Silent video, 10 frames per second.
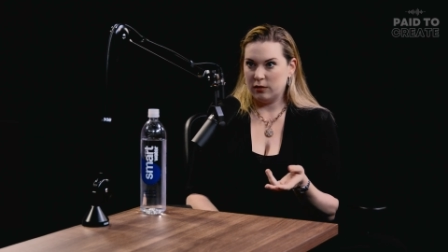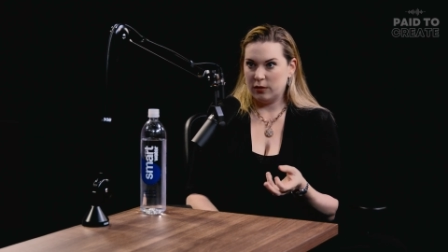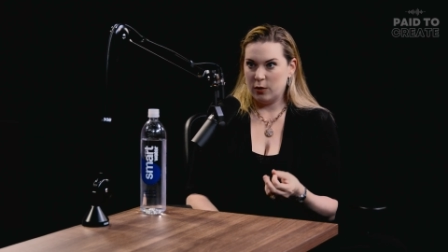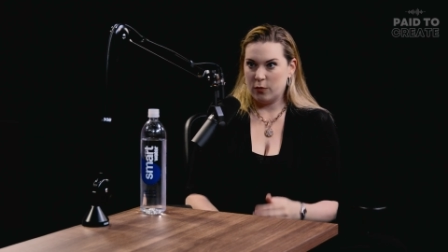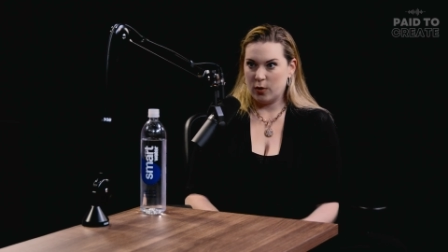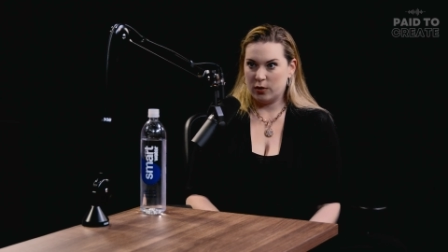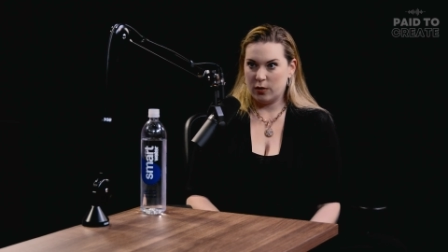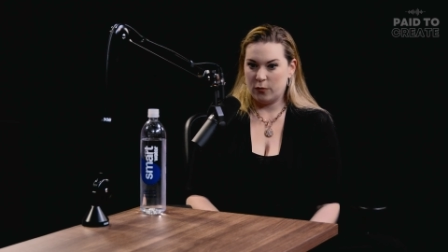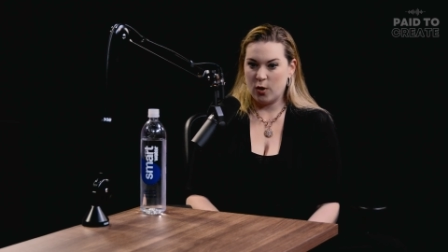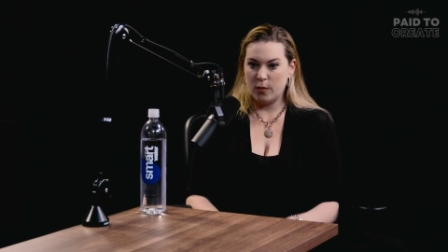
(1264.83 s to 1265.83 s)
You've worked
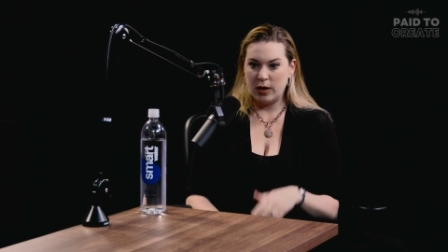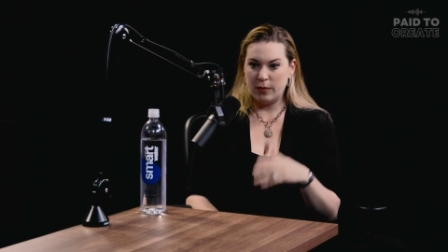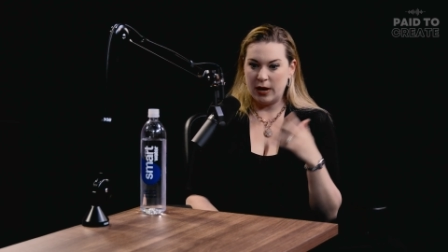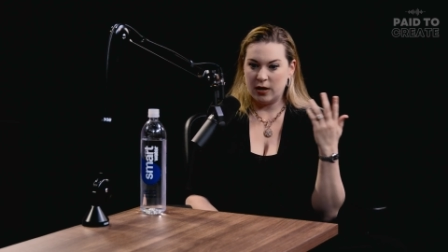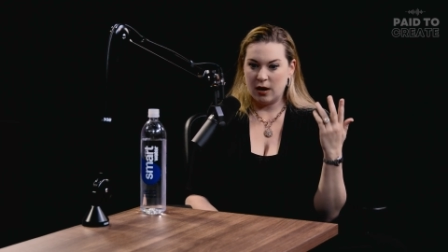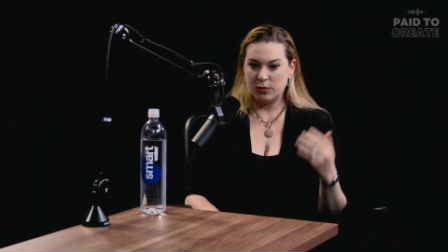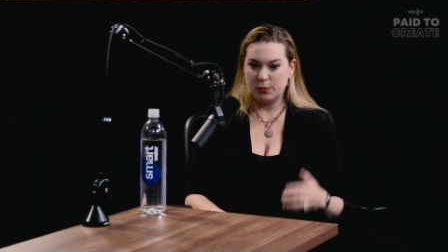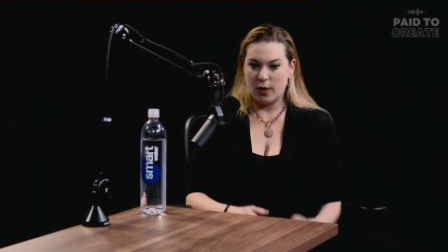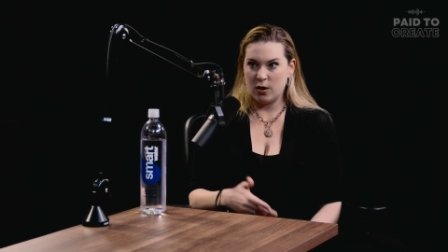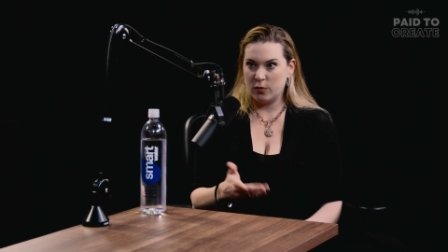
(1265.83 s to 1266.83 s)
for me many times,
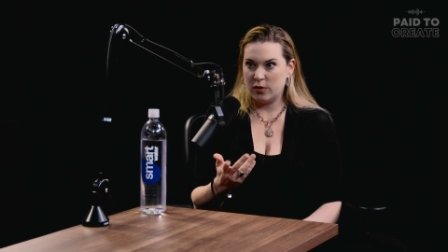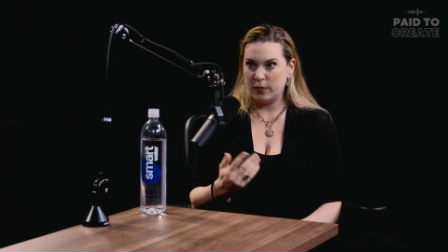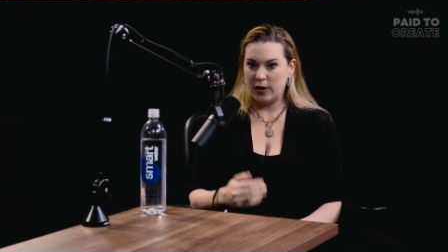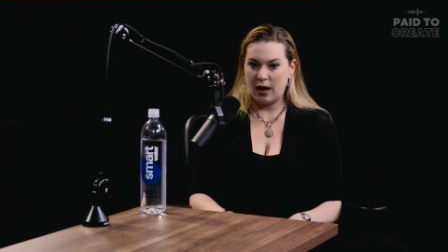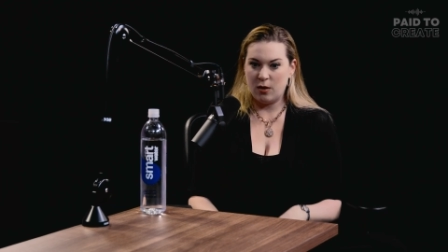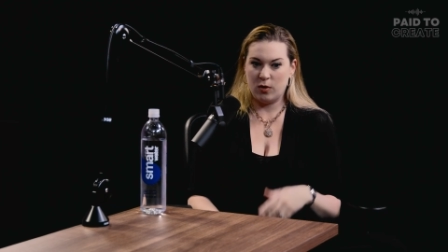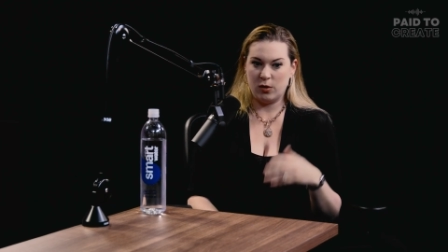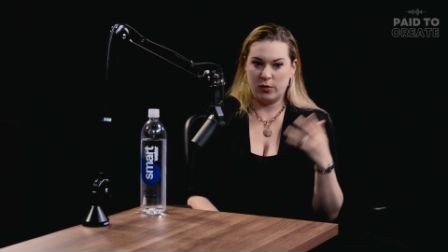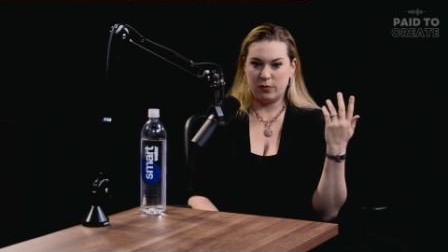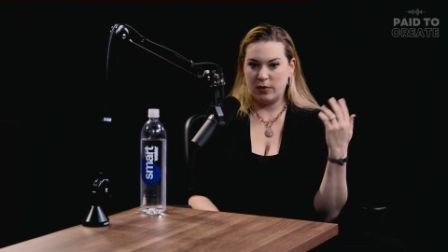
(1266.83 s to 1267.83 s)
partner with me now,
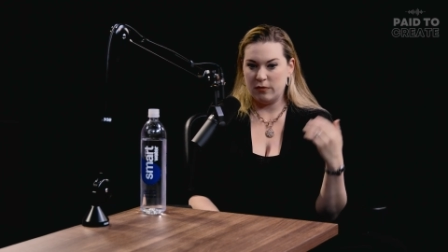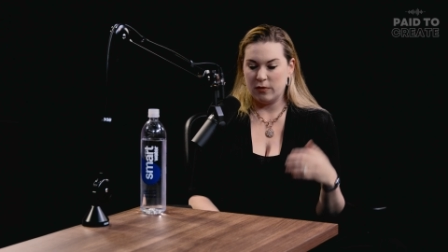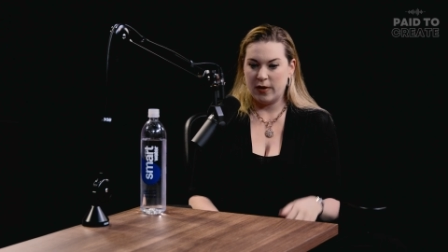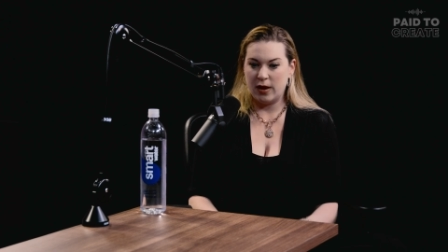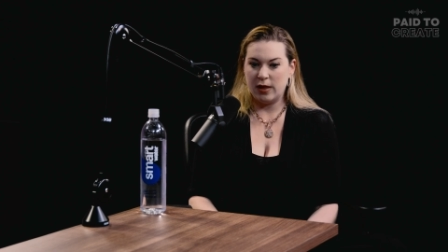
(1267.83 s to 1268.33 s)
work with me for fun.